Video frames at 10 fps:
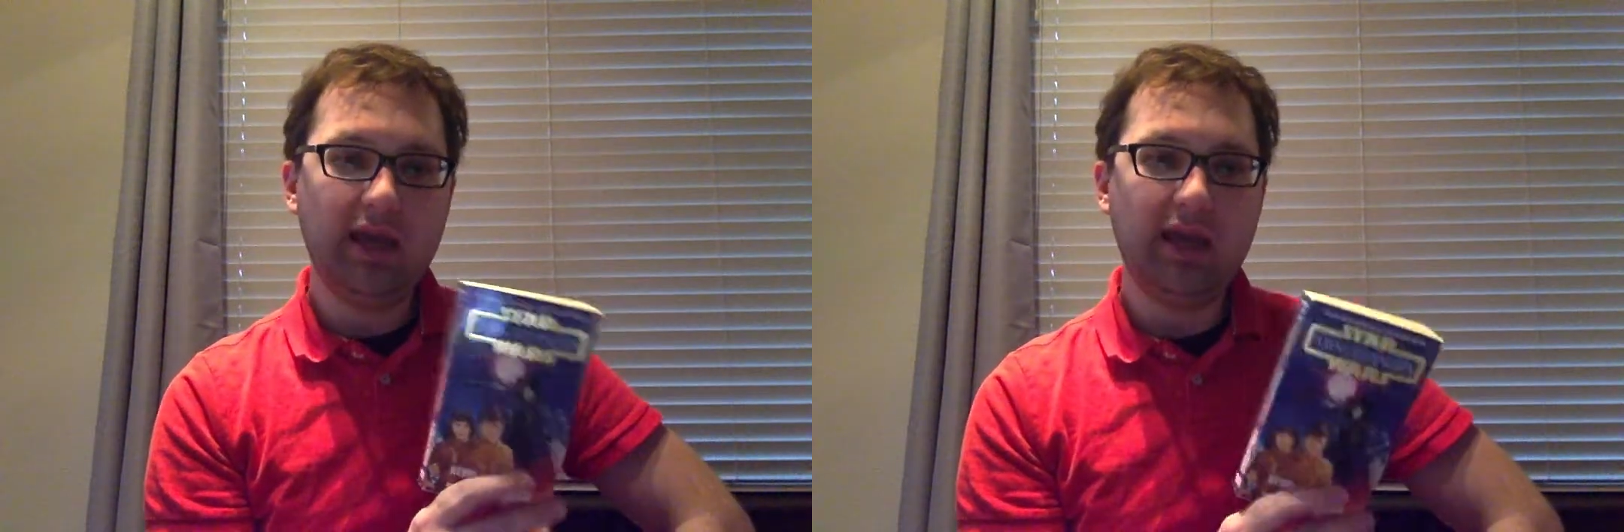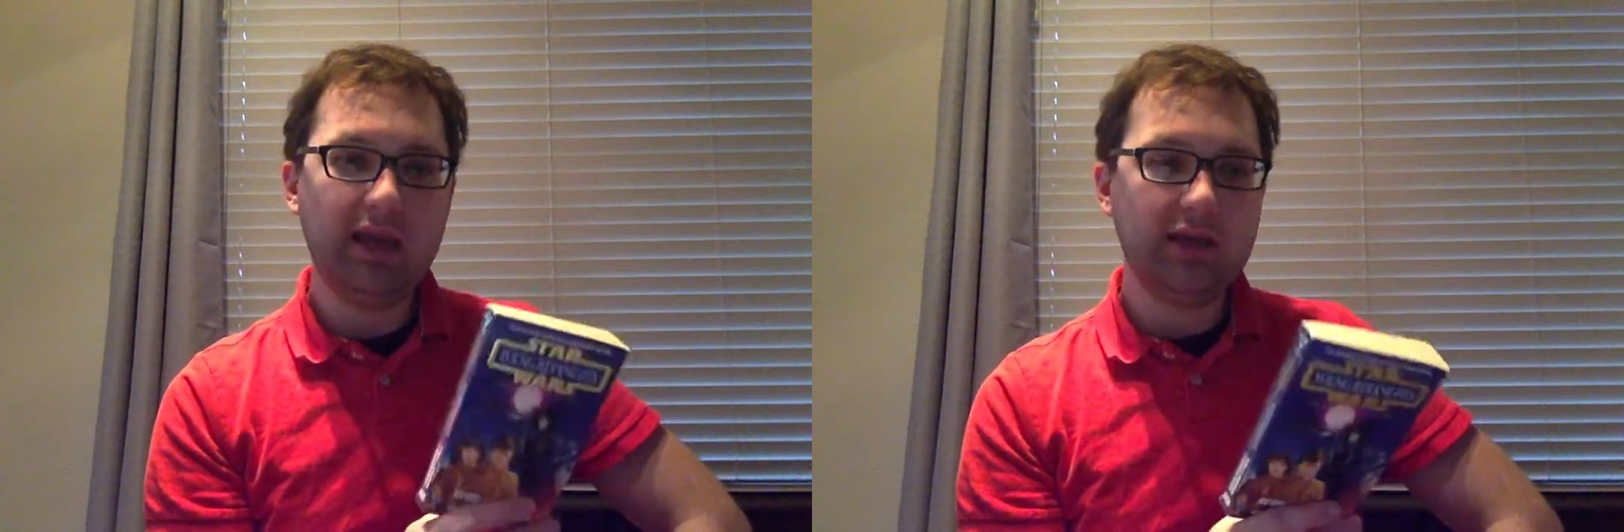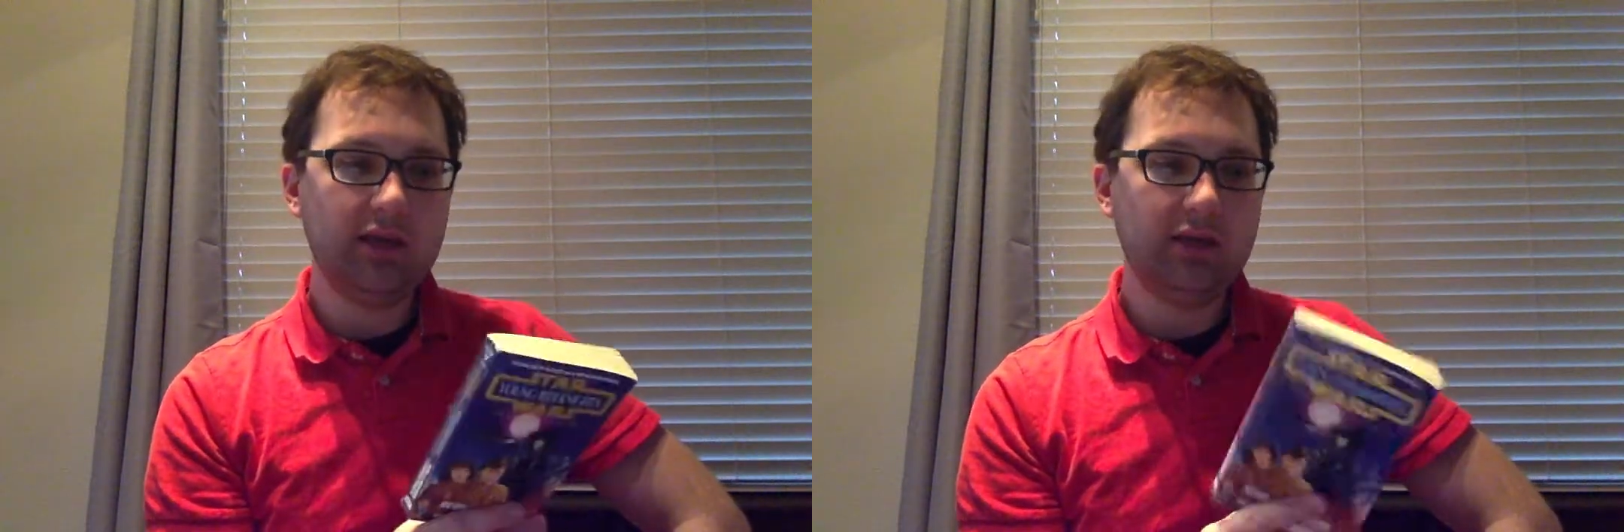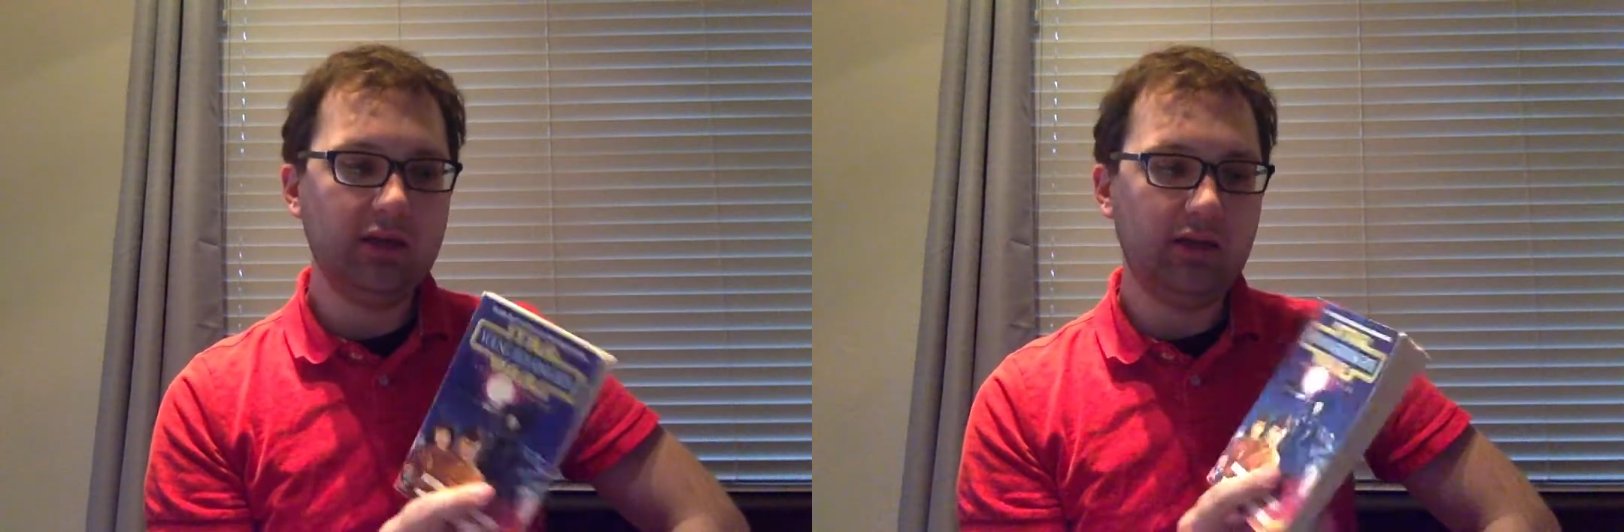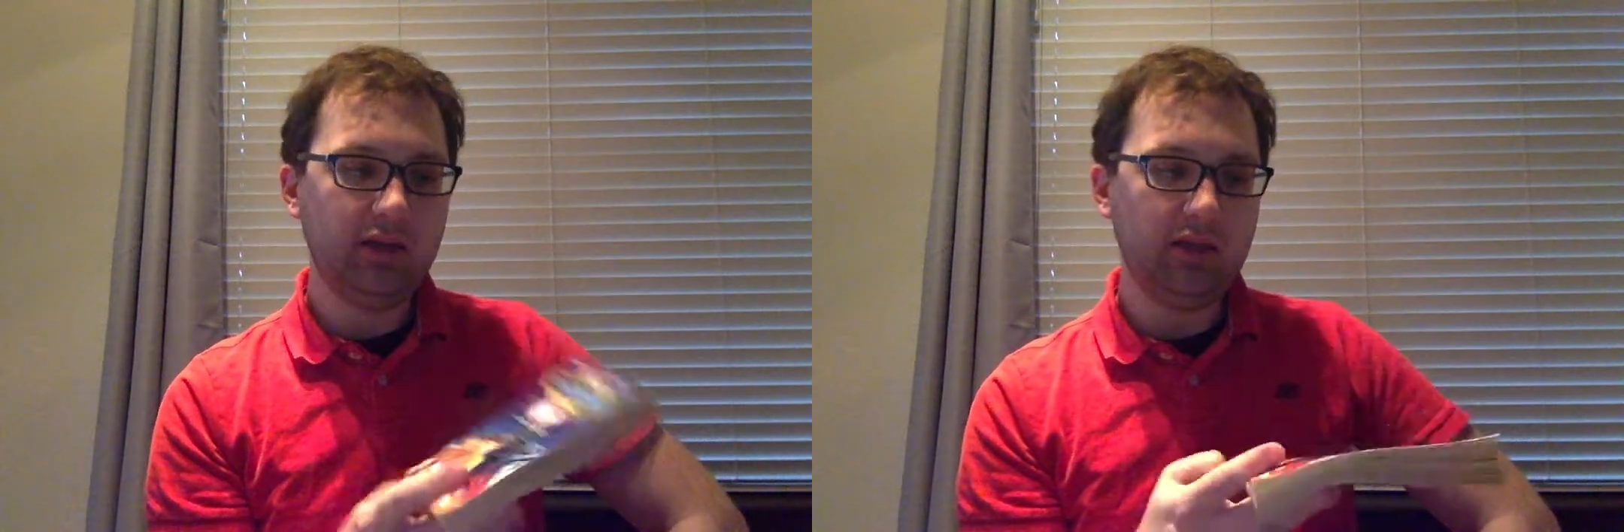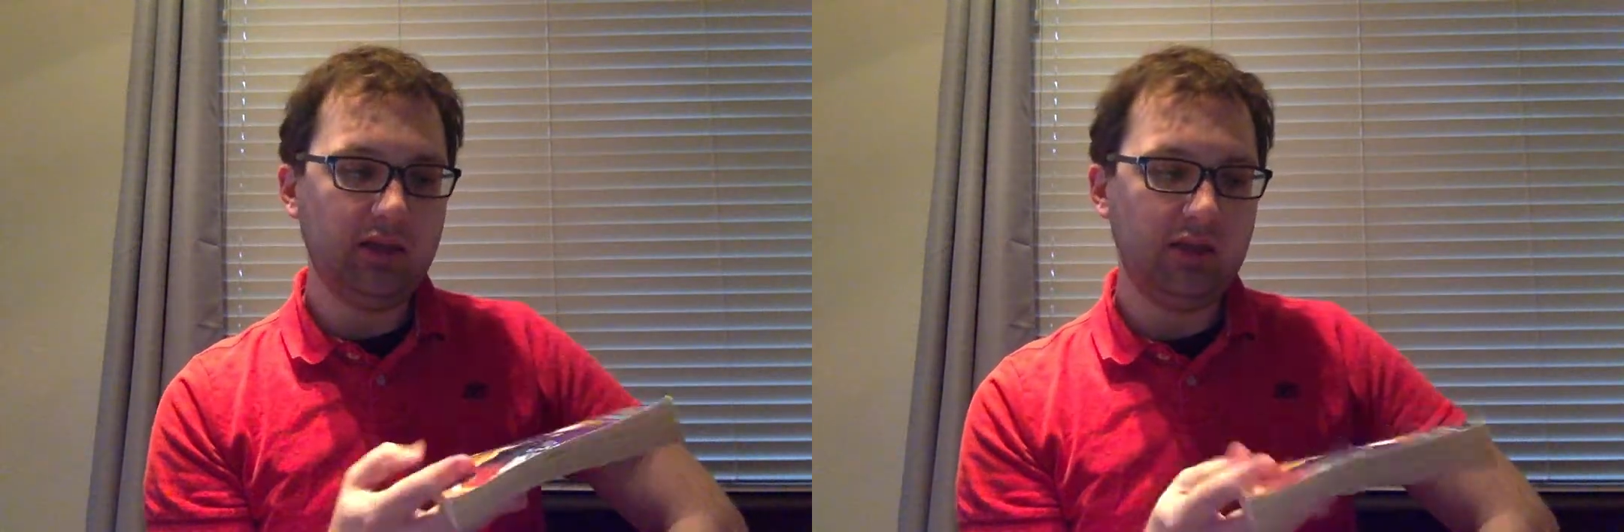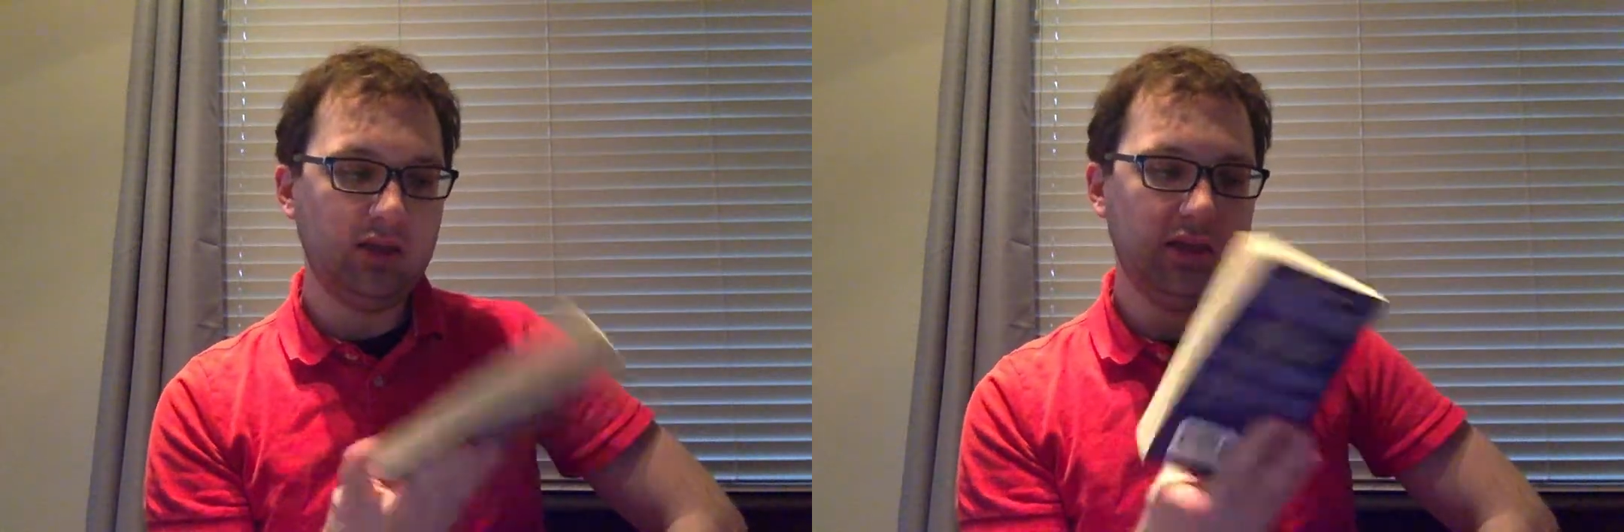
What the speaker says: And it,